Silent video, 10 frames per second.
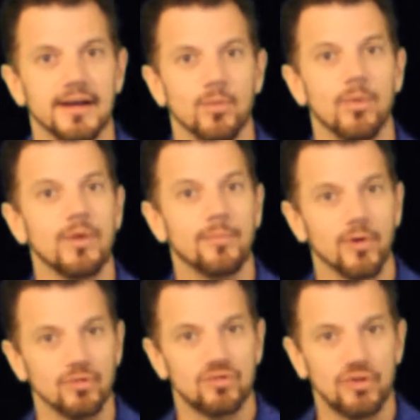When we
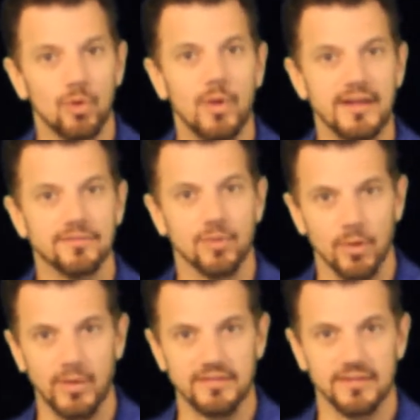approach two-way and
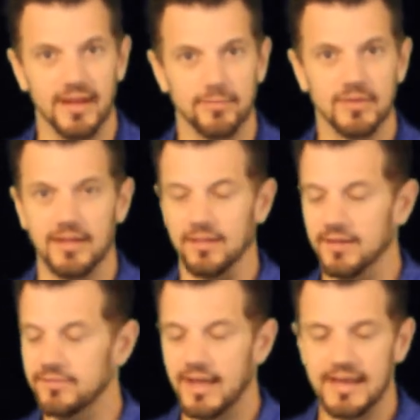four-way stops, I
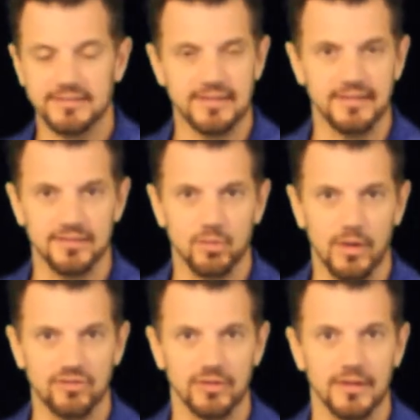loved asking this
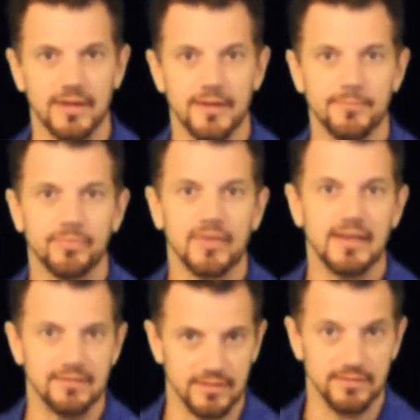question.
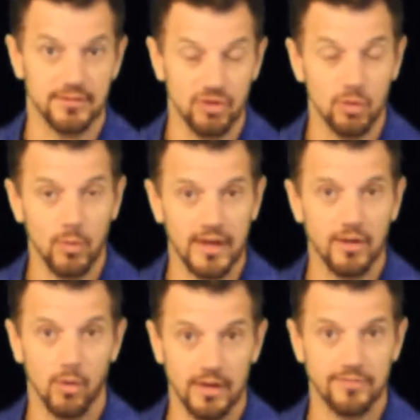Is this a
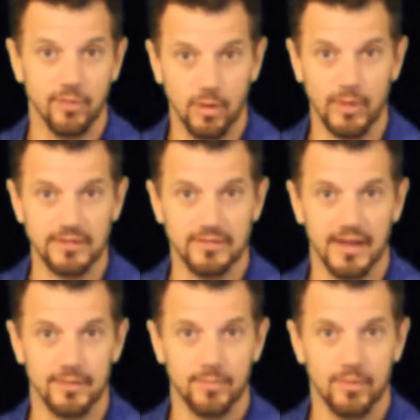two-way or a four-way
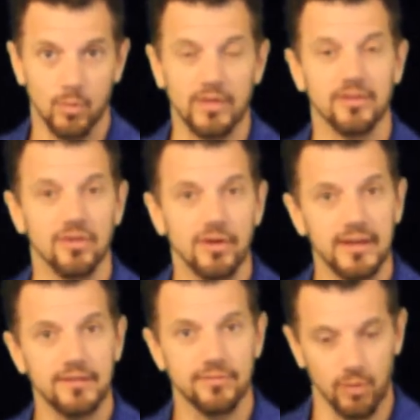stop? What they're
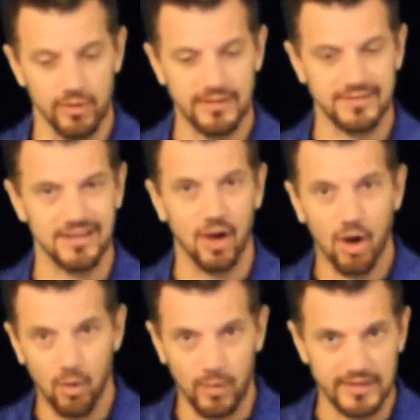looking for is the
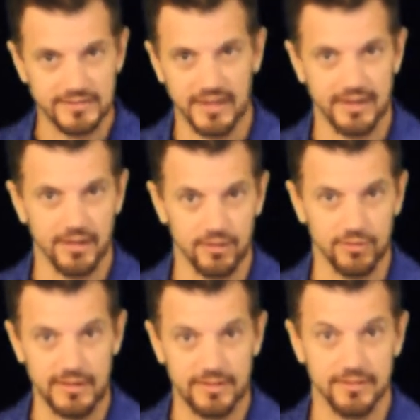all-way sign
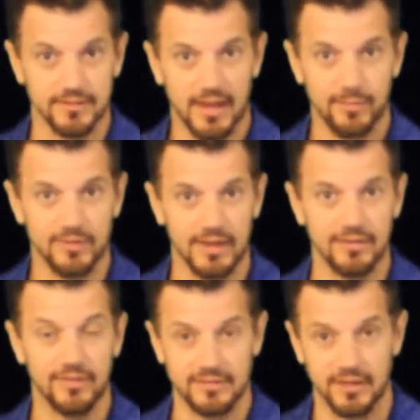underneath the stop sign.
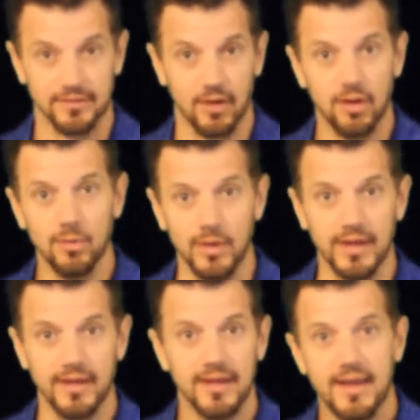If it says
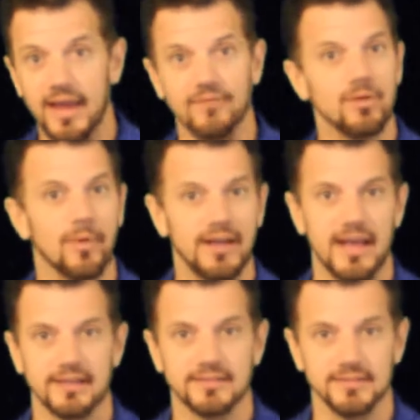all-way, everybody
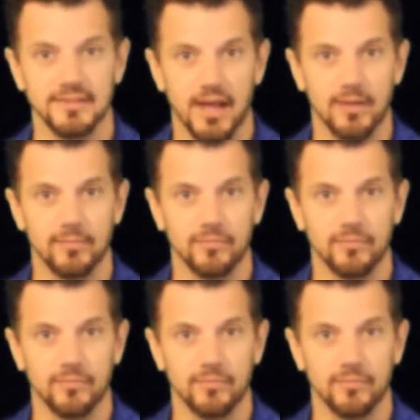has to stop.